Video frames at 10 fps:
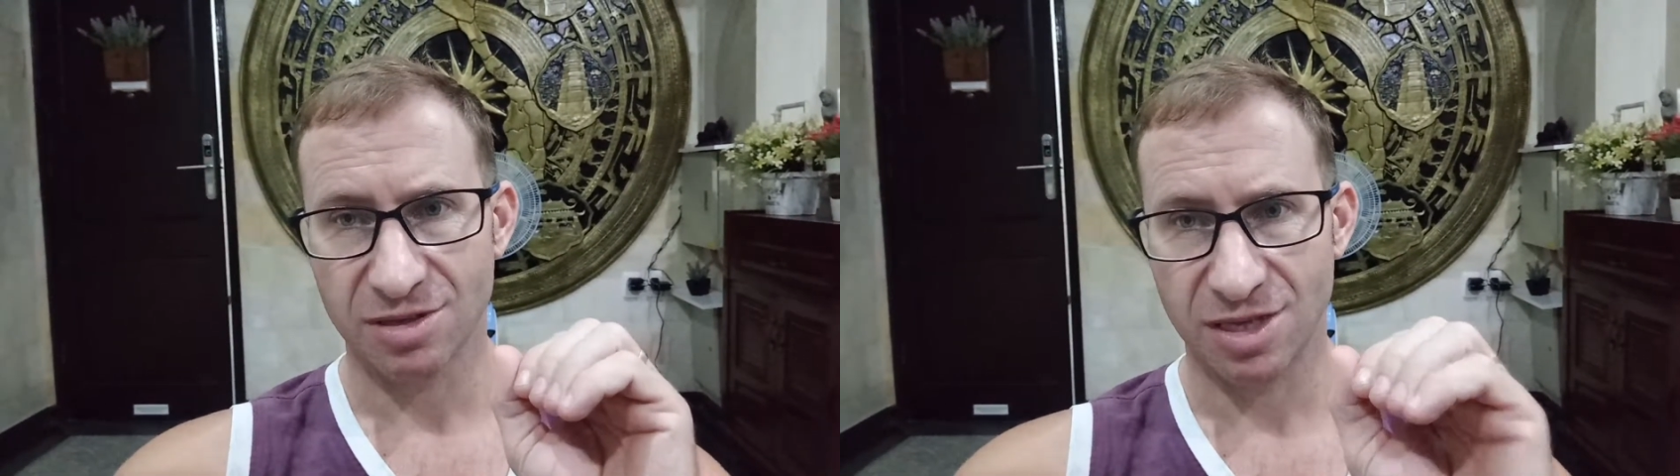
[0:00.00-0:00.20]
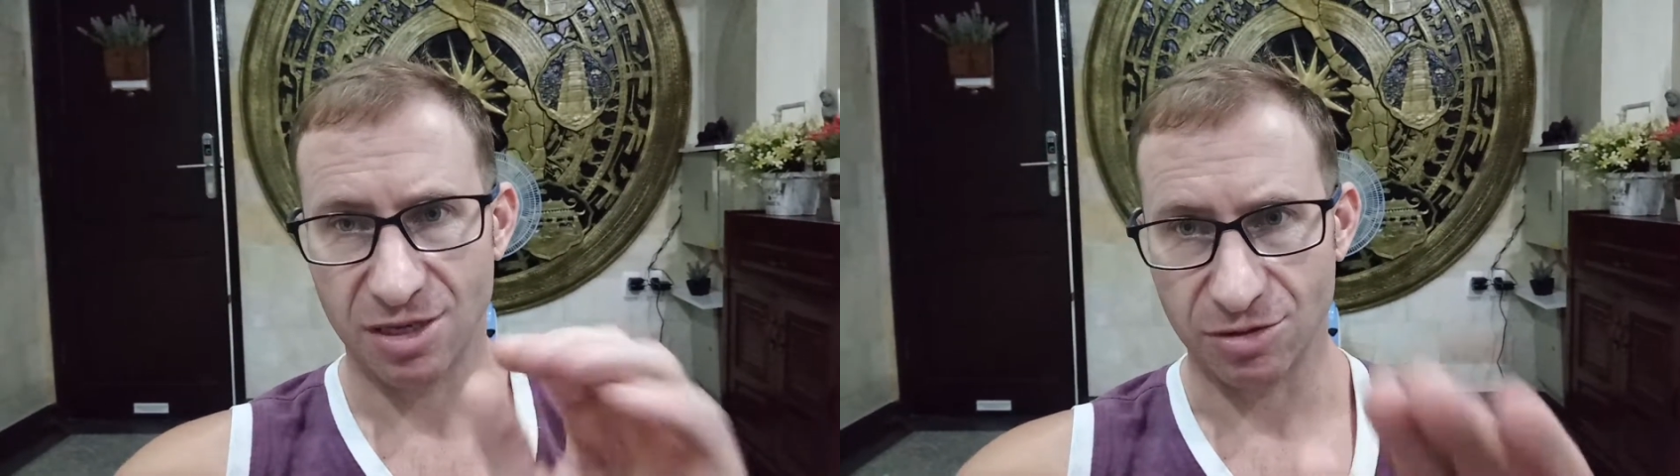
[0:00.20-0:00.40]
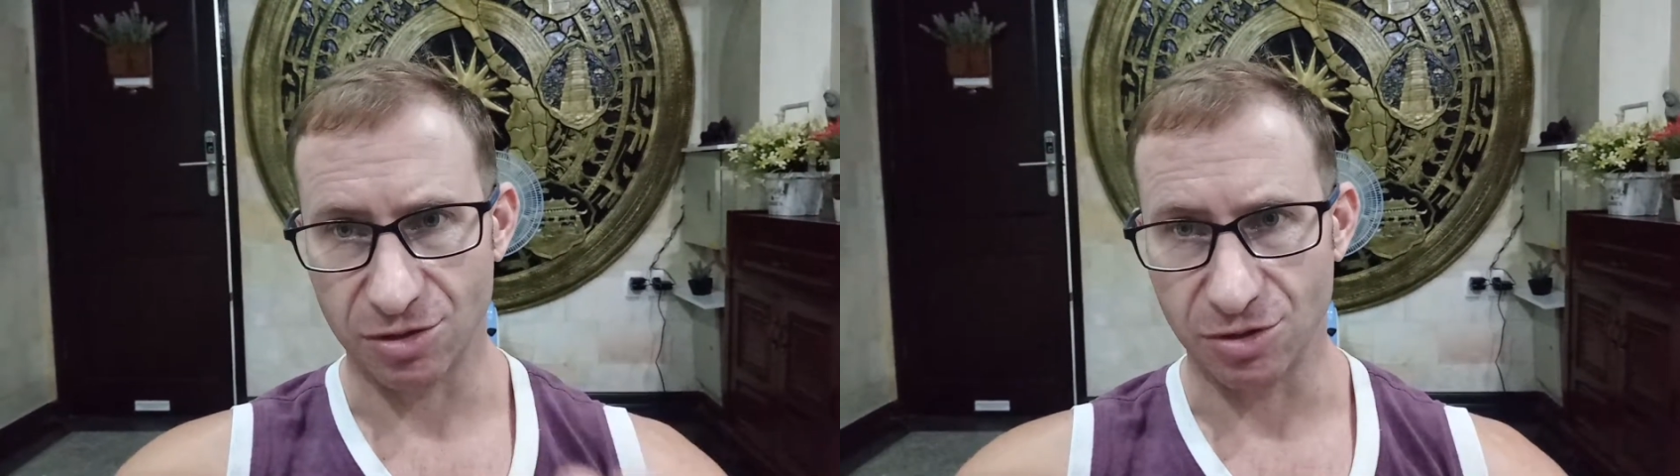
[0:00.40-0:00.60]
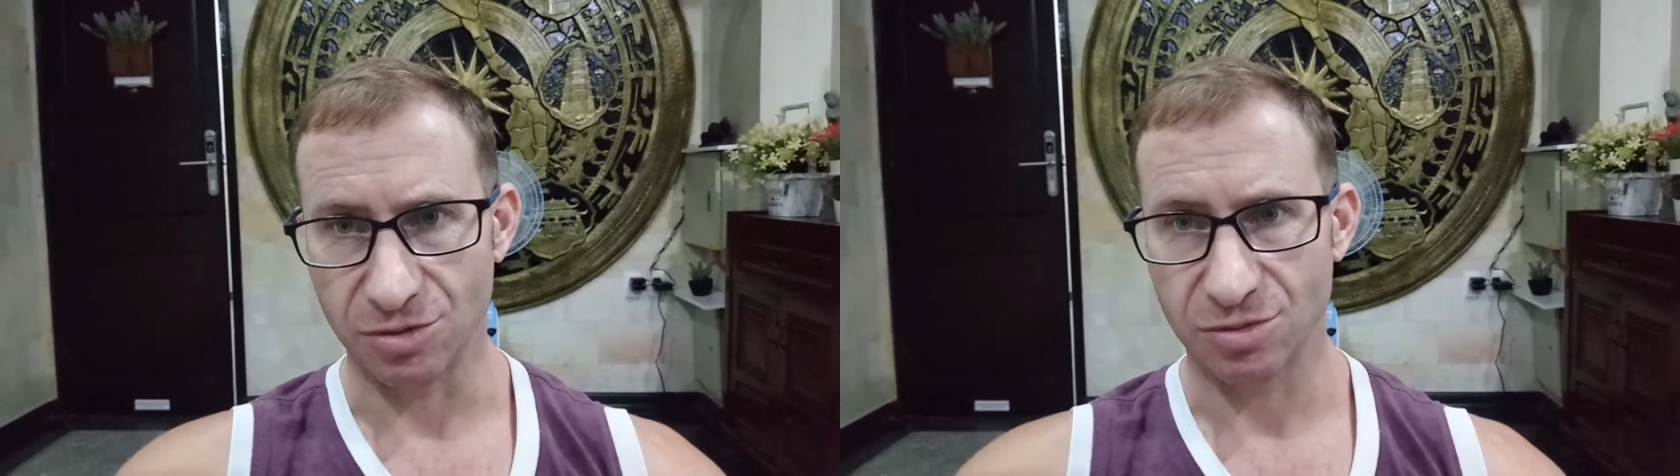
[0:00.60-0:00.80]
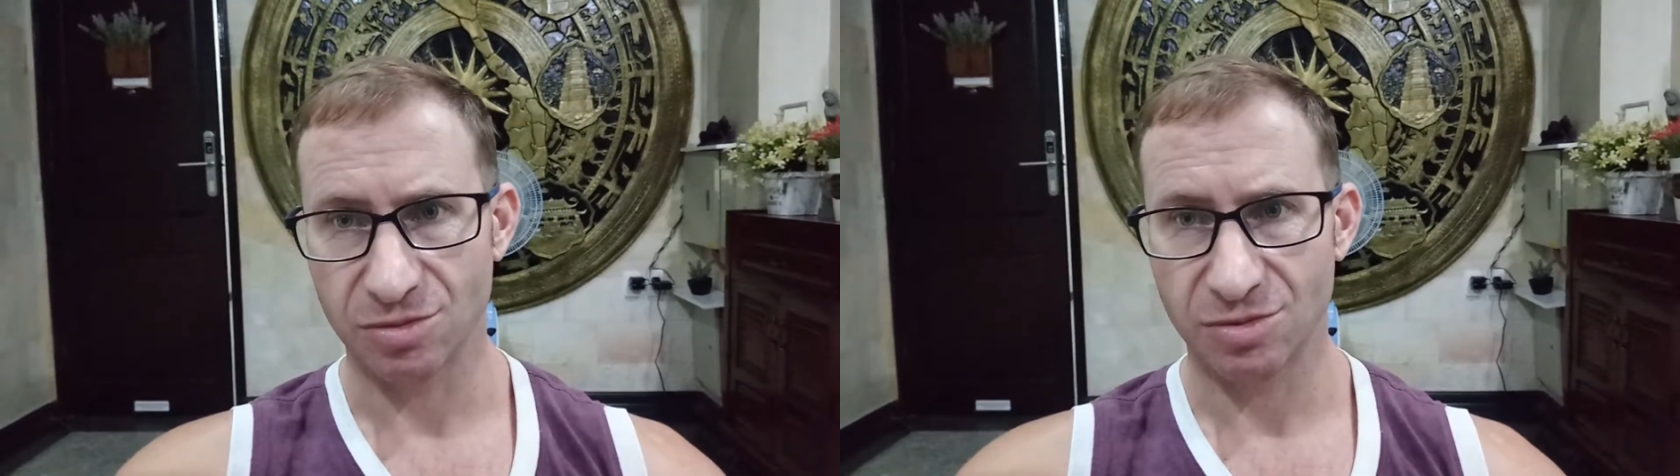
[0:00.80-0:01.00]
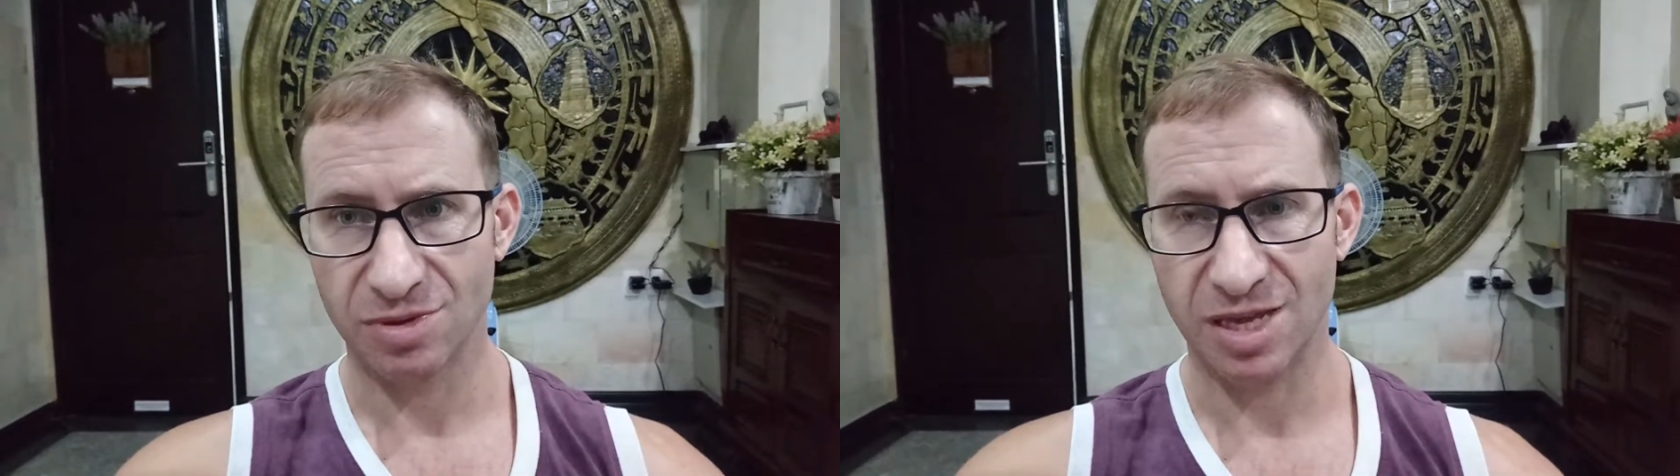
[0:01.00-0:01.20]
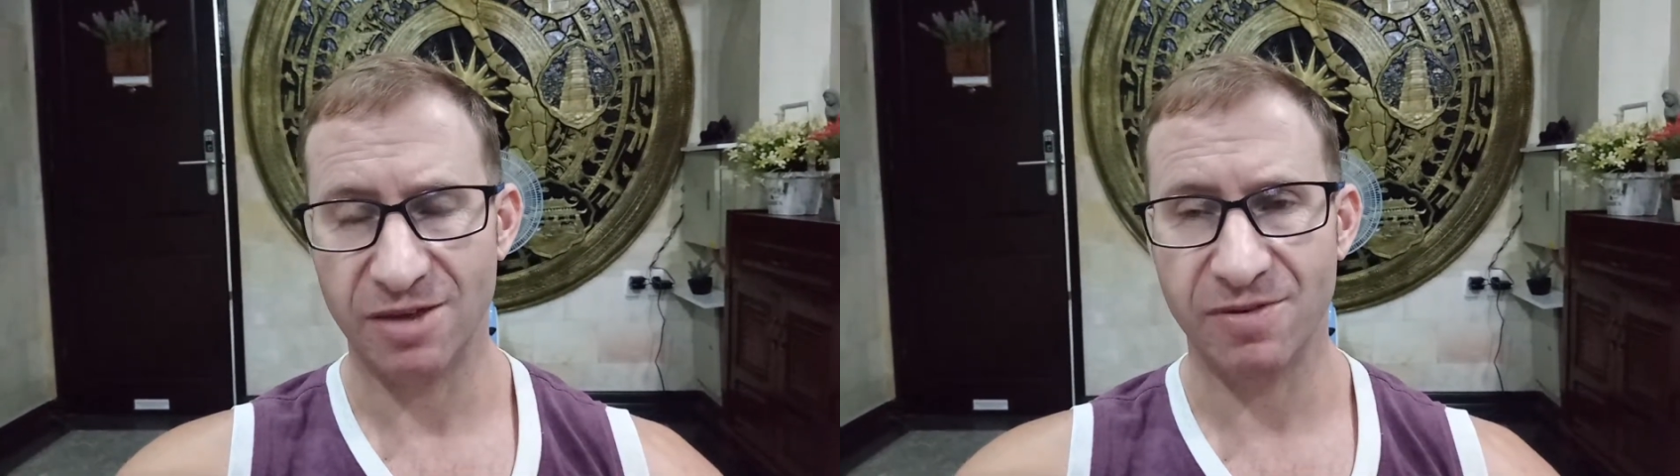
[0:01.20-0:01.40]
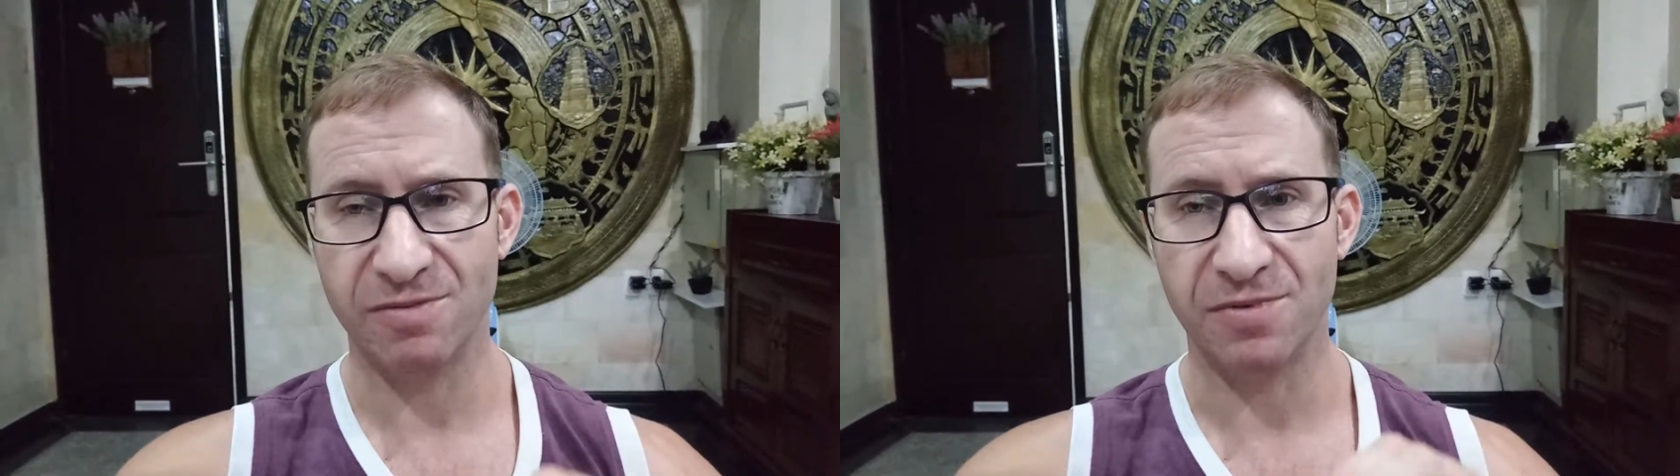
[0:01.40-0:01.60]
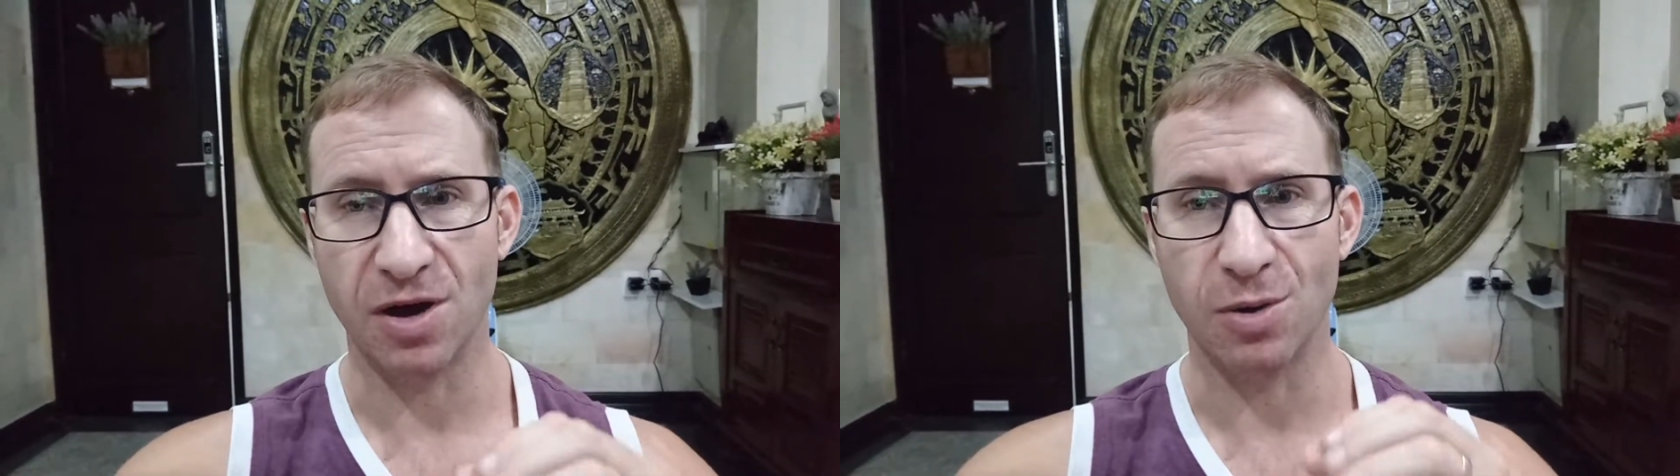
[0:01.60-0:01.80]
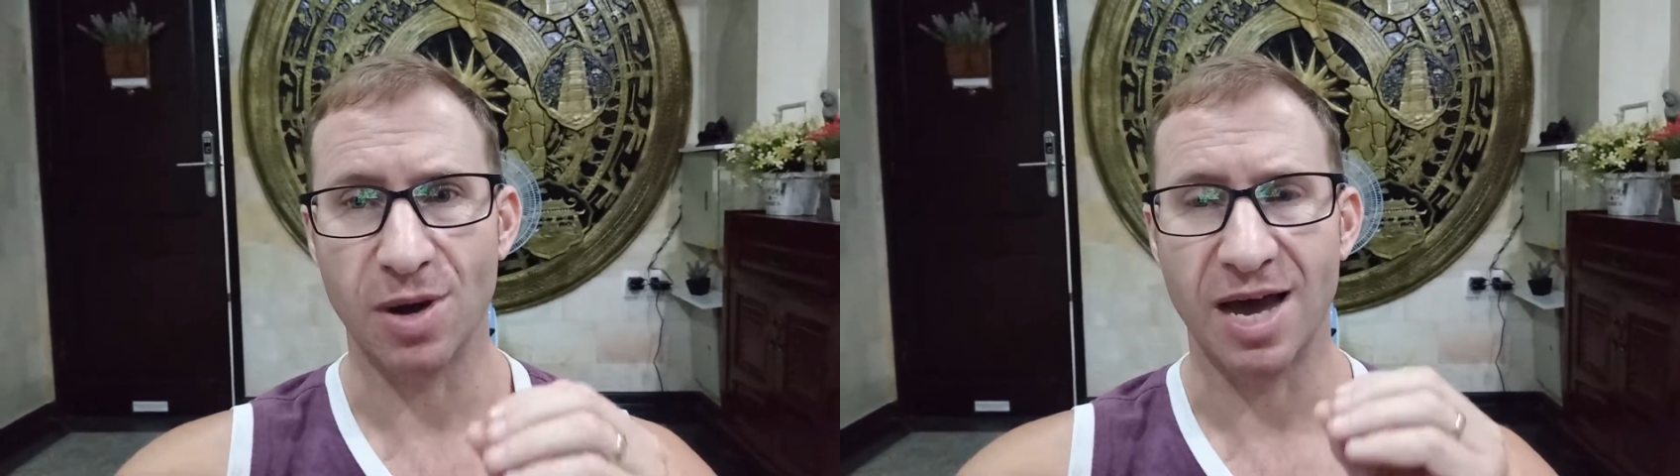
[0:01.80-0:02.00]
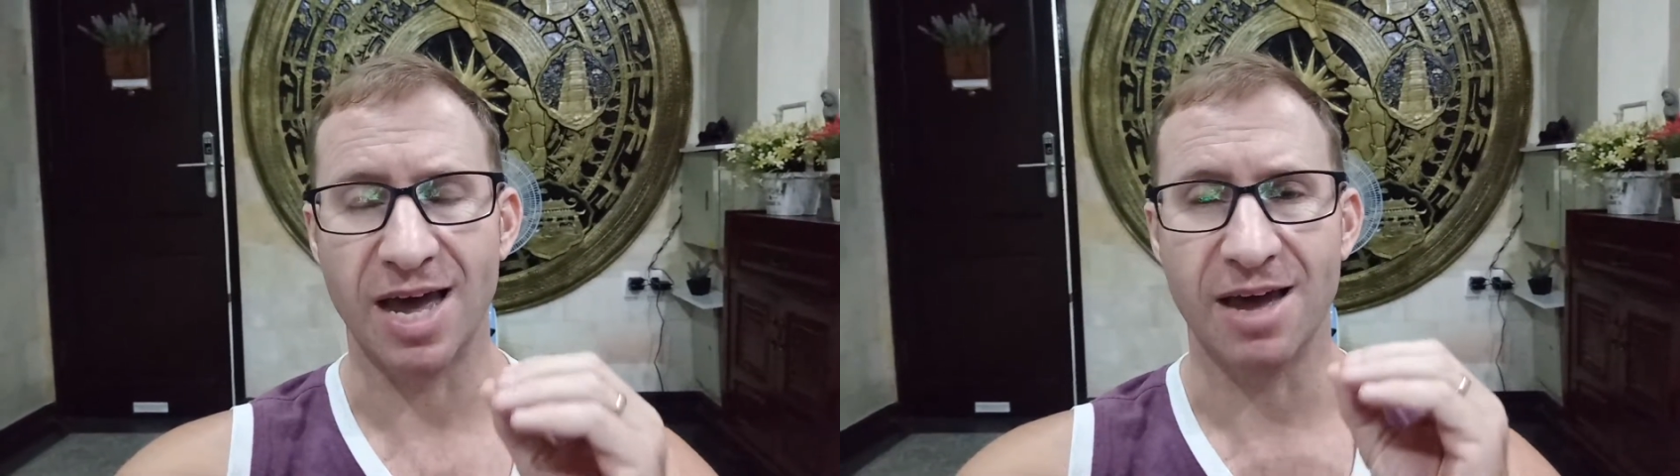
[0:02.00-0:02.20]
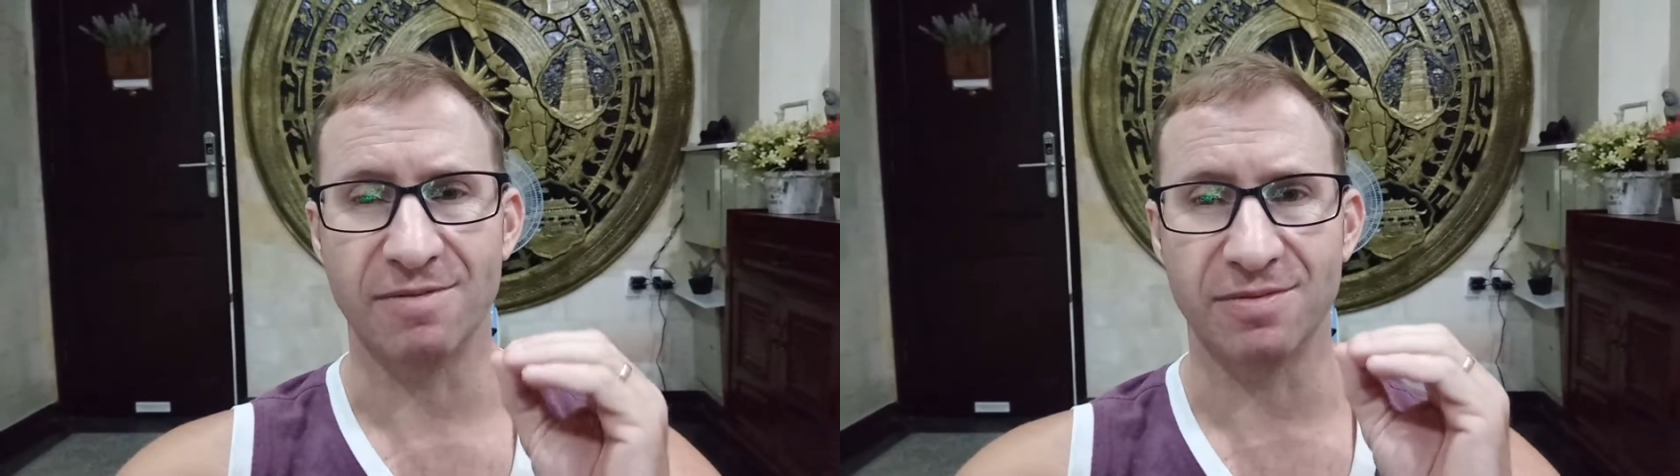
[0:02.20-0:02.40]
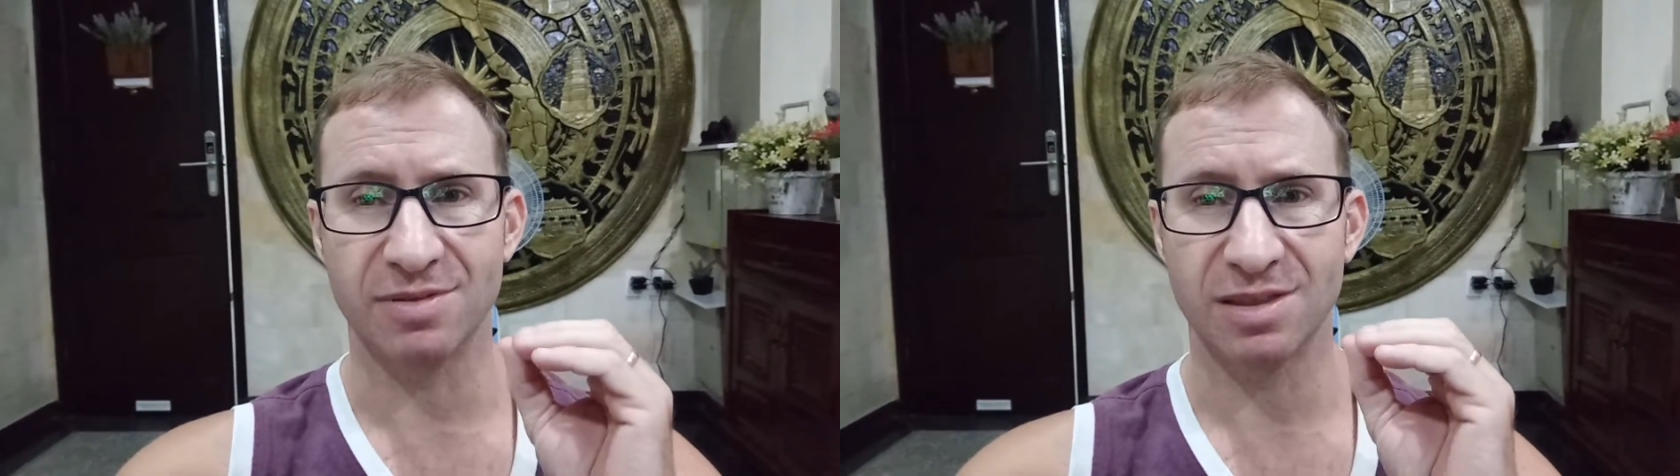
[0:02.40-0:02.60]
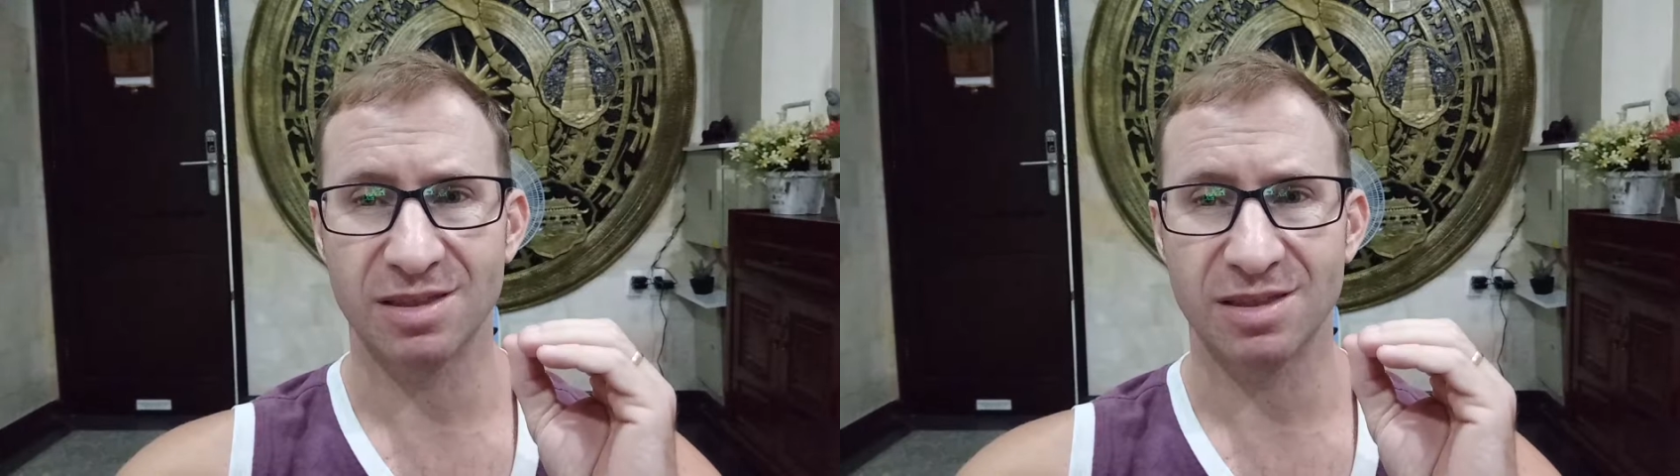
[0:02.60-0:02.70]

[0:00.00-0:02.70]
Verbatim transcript: kill you, even though I have